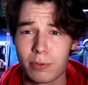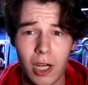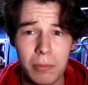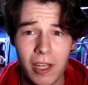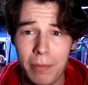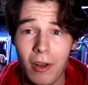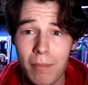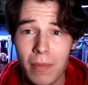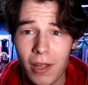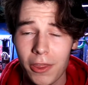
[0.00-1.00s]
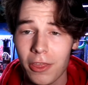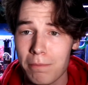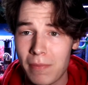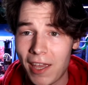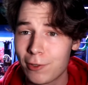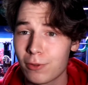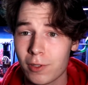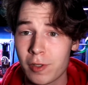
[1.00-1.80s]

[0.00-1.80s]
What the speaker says: probably about a month manually